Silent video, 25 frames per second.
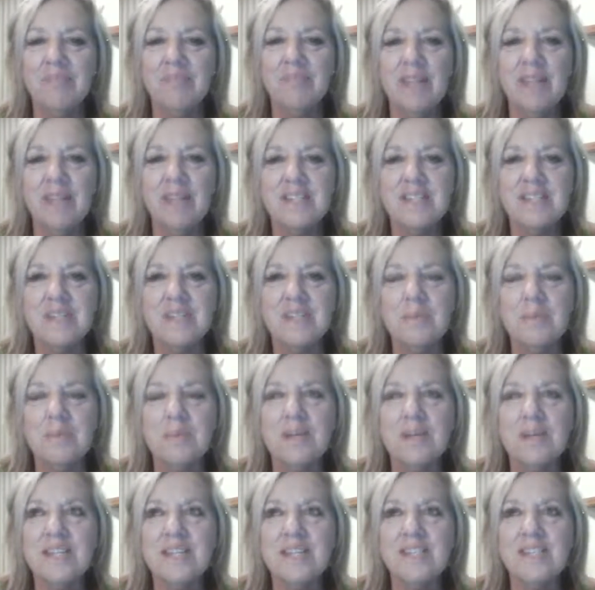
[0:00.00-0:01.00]
So
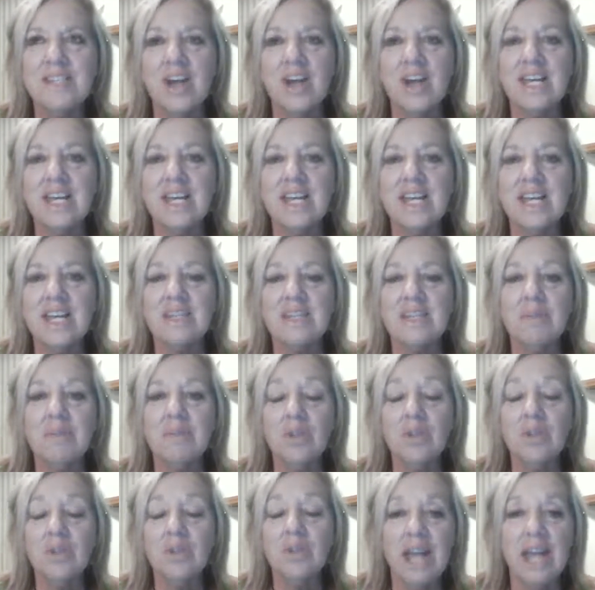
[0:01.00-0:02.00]
being psychic is something
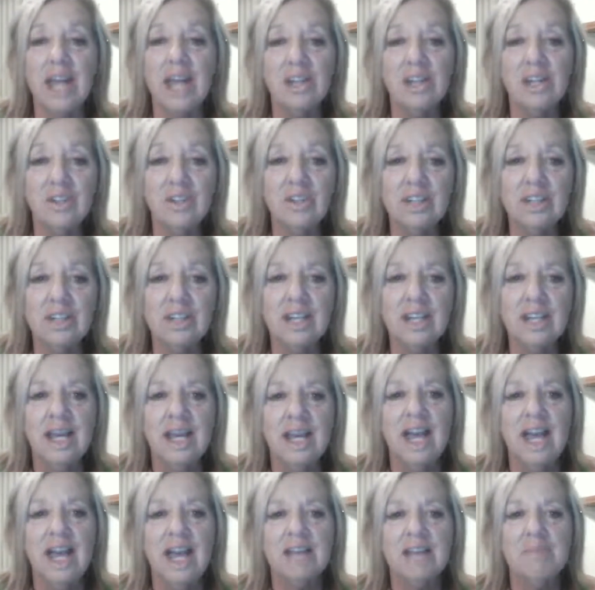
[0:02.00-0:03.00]
you can learn,
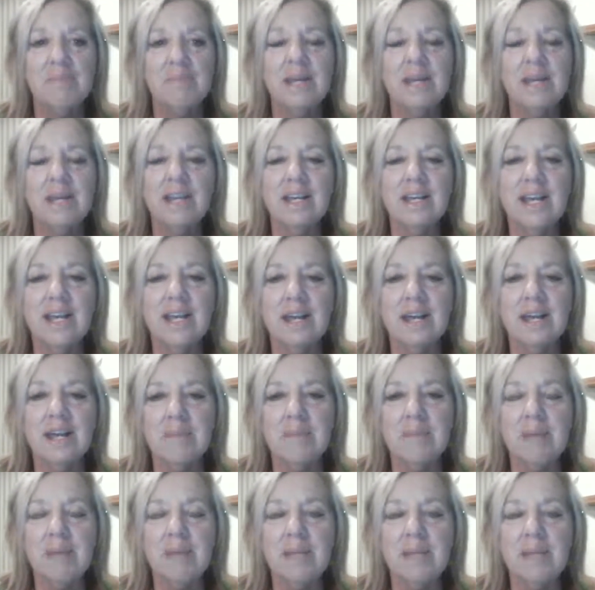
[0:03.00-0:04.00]
and being
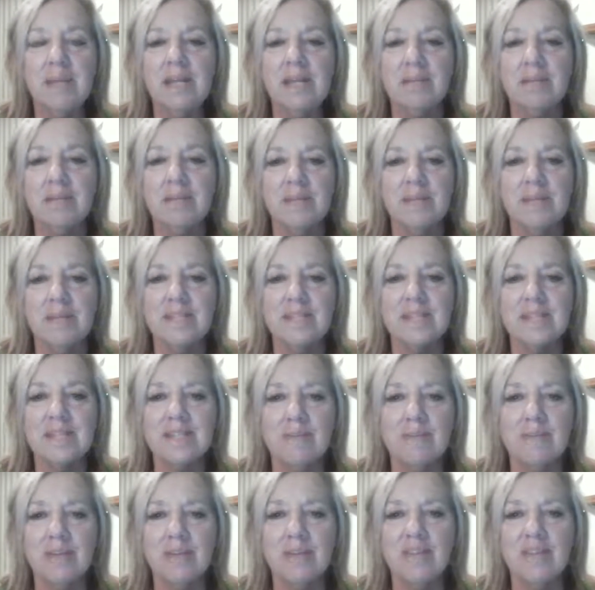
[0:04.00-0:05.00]
a medium is
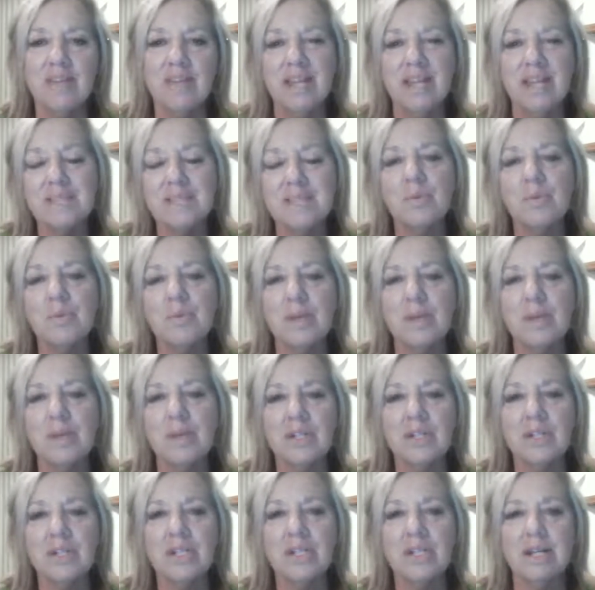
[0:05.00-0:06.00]
something that is pretty
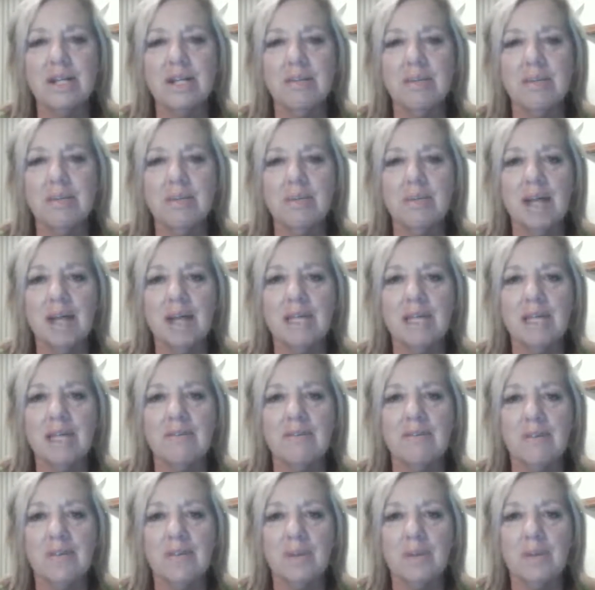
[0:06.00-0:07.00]
much a
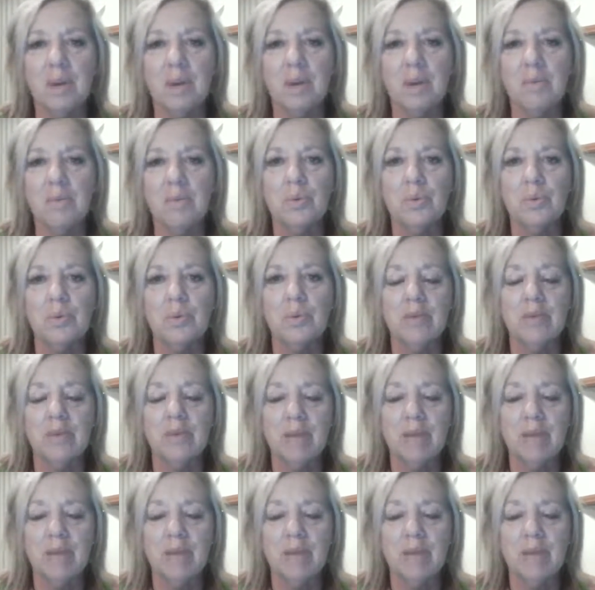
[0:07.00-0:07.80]
gift that you are born with.